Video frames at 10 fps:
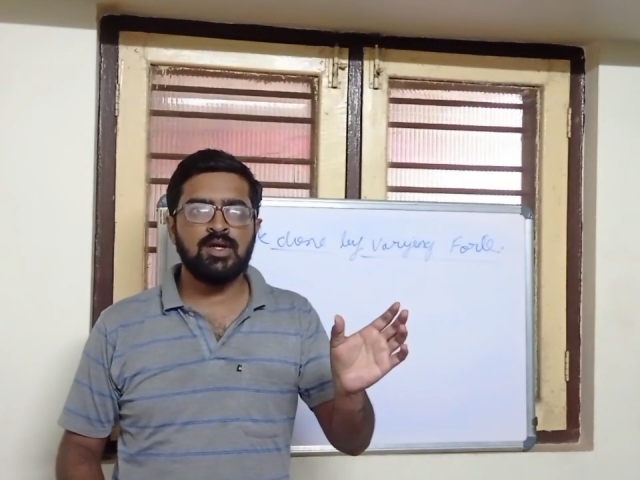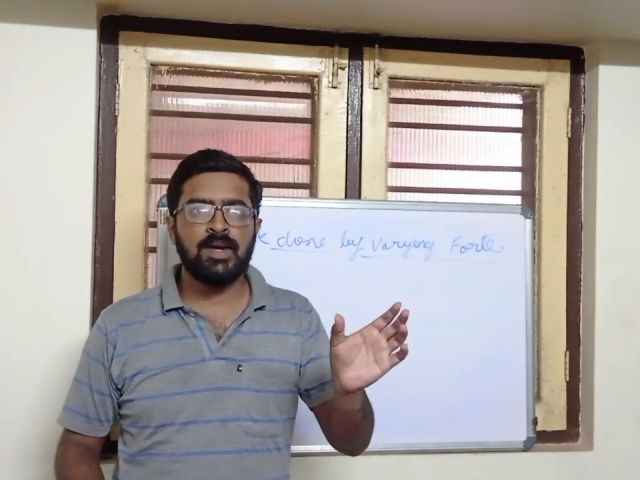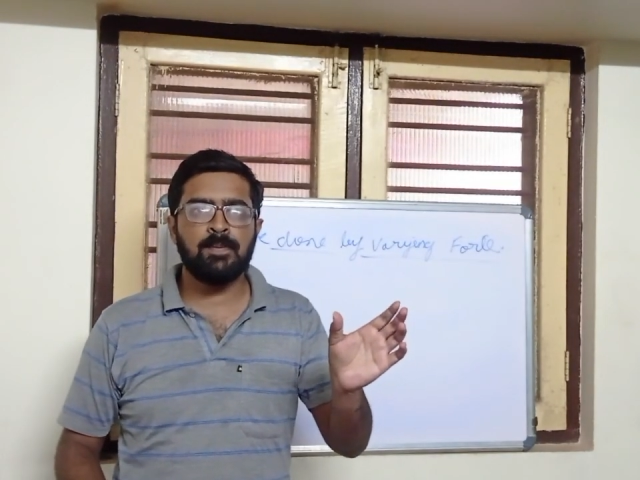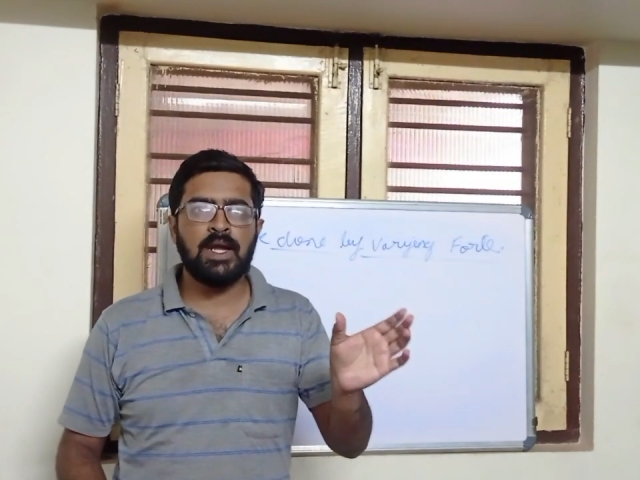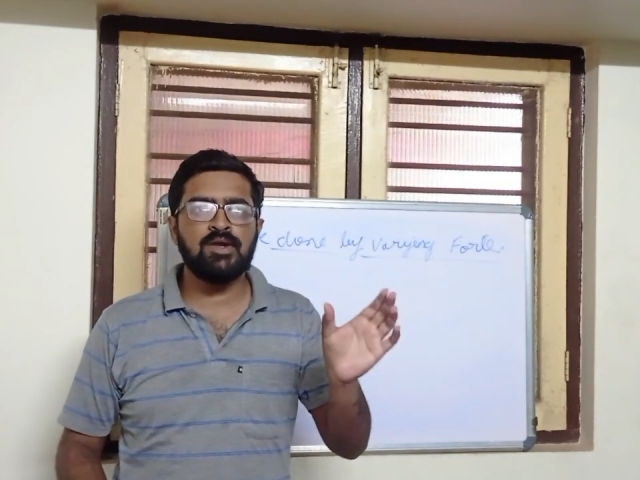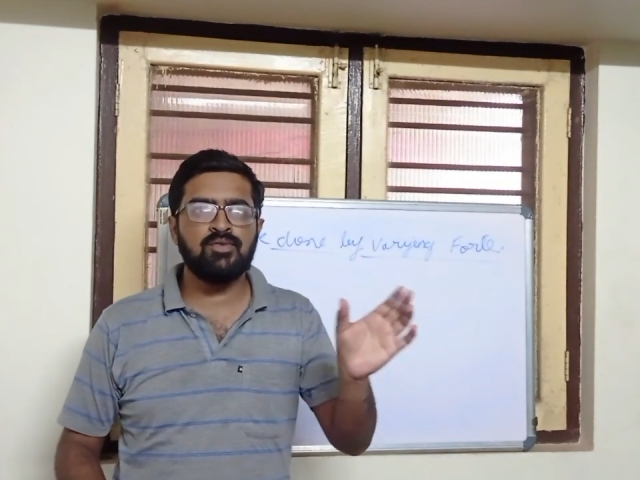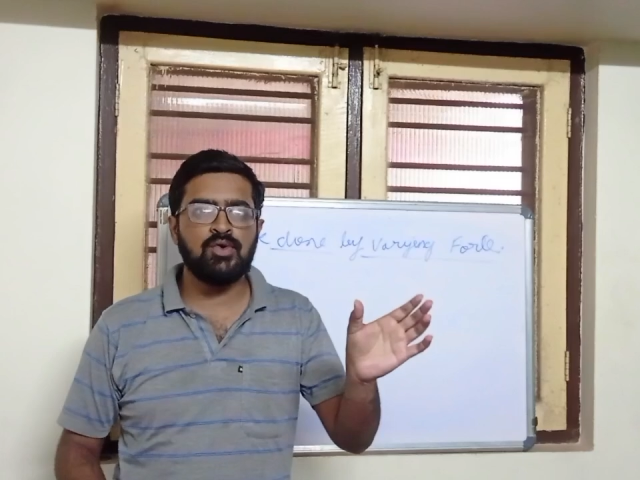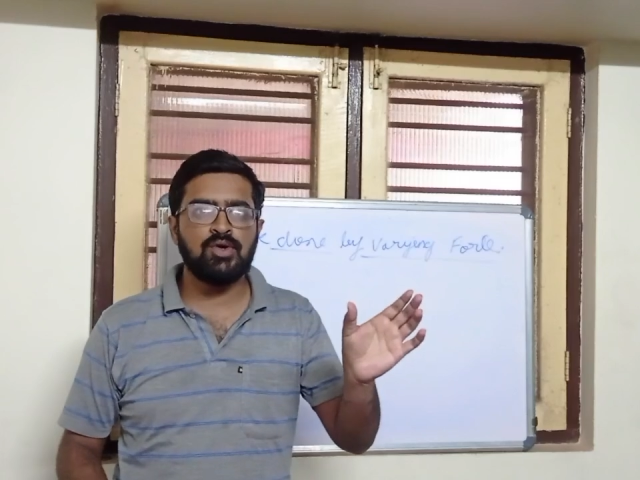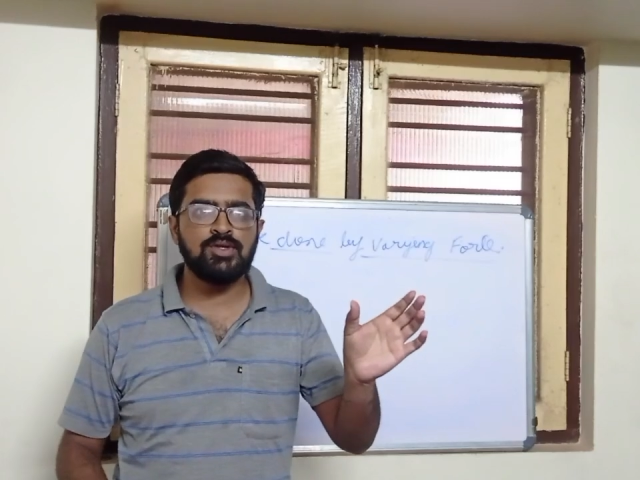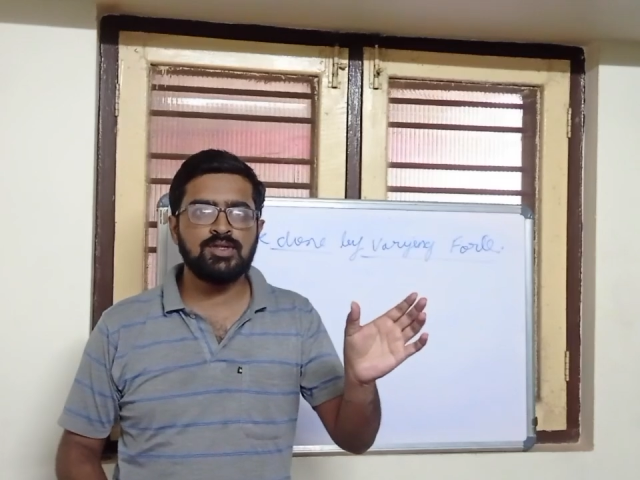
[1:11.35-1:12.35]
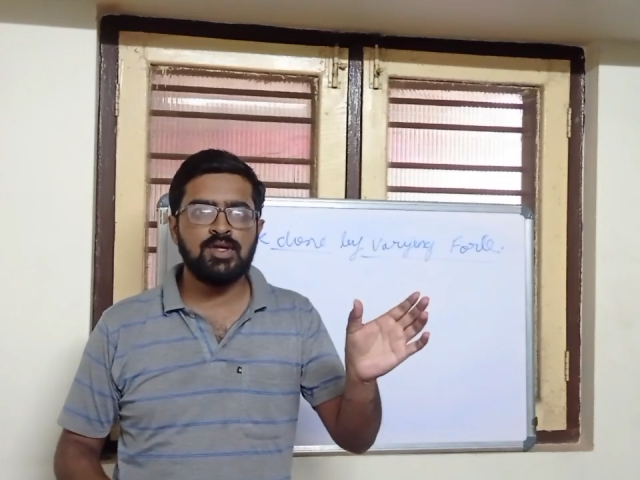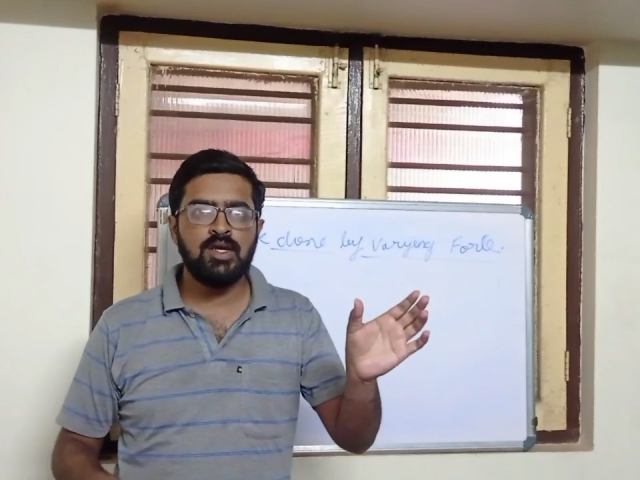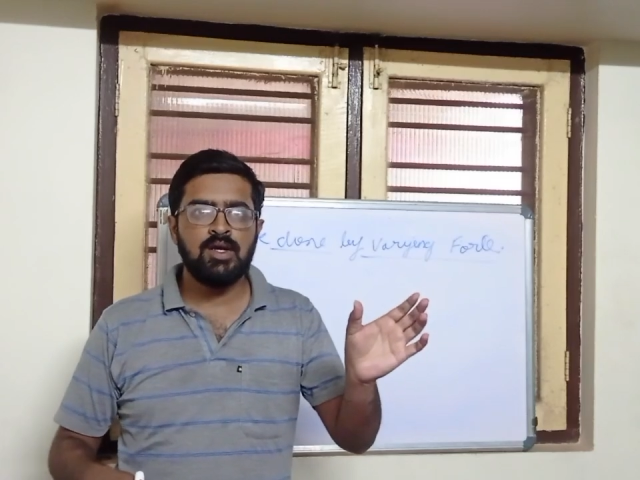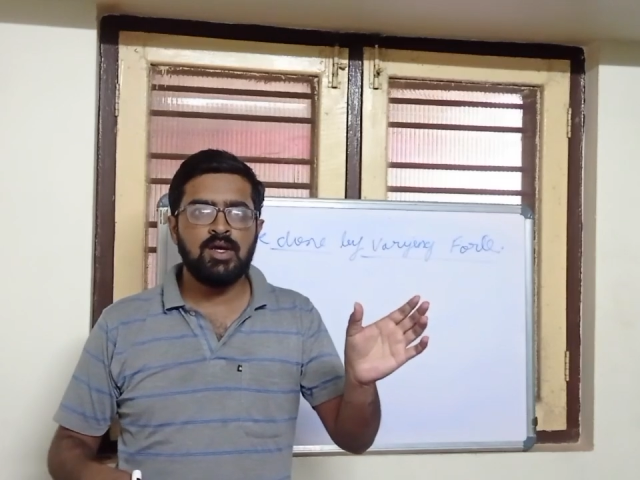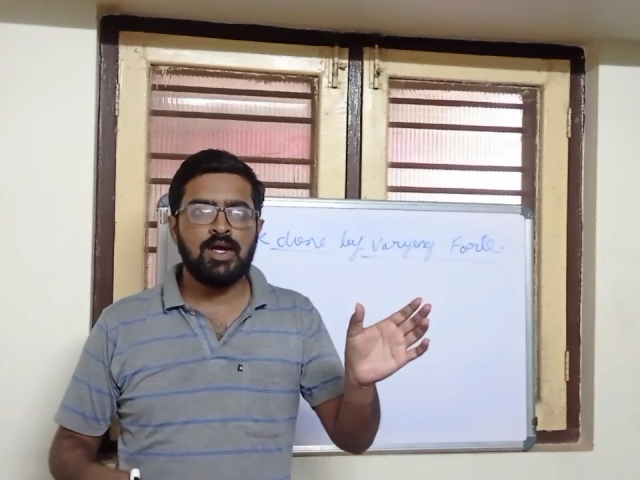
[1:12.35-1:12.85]
applying force
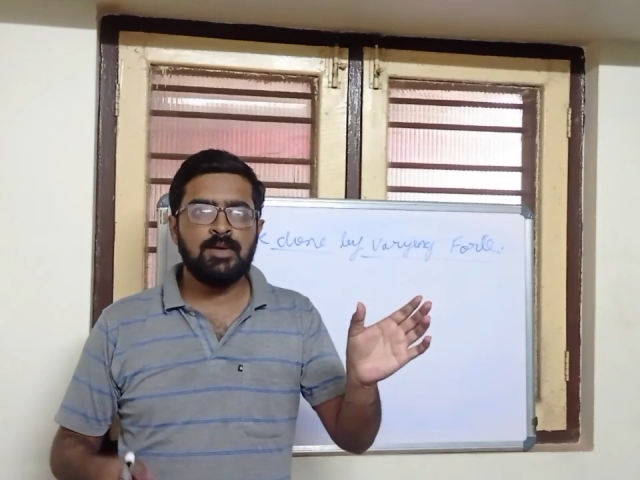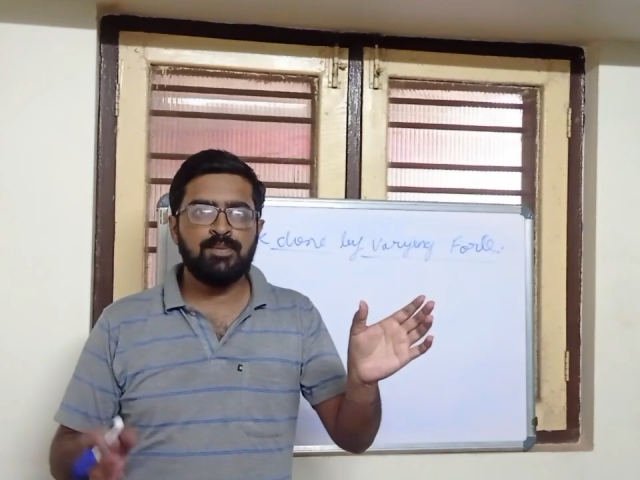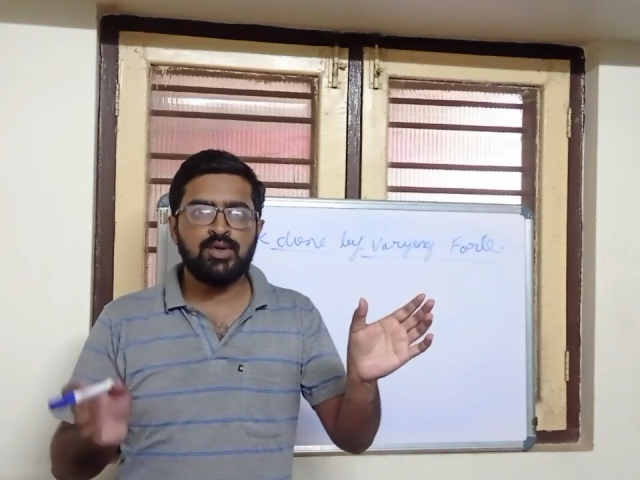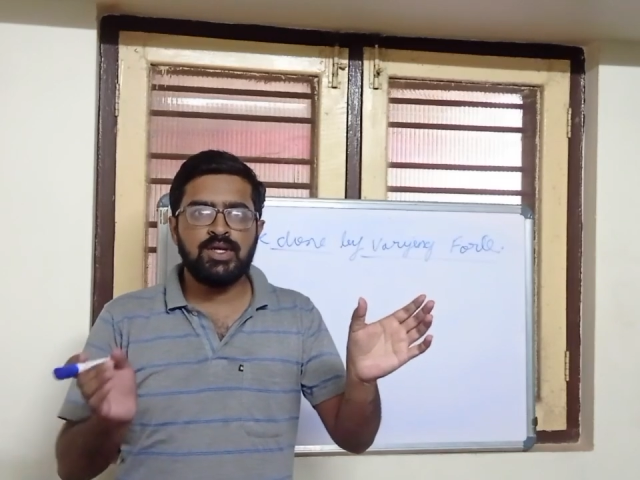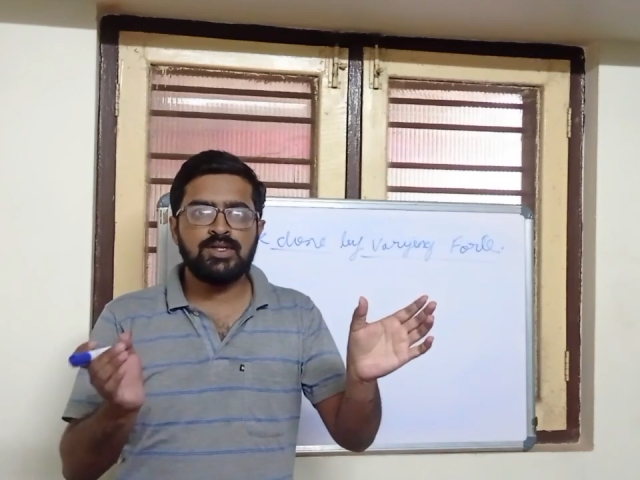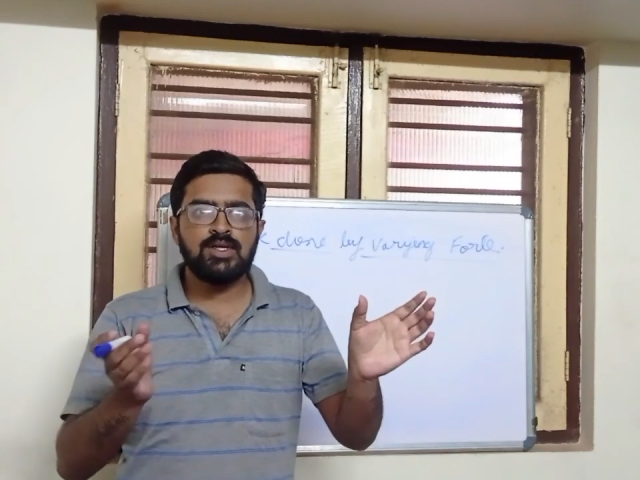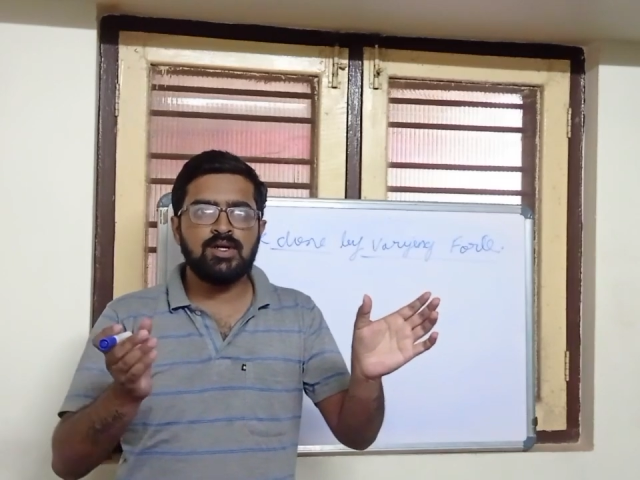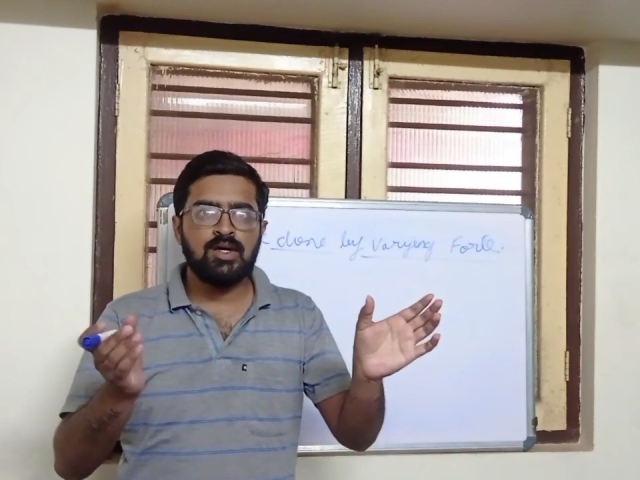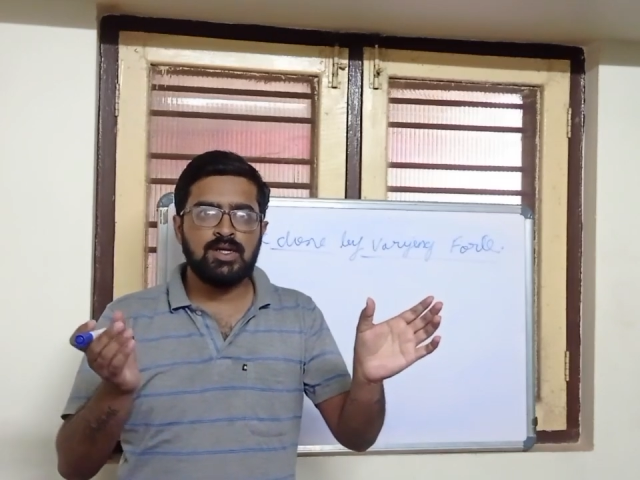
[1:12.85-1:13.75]
and pulling the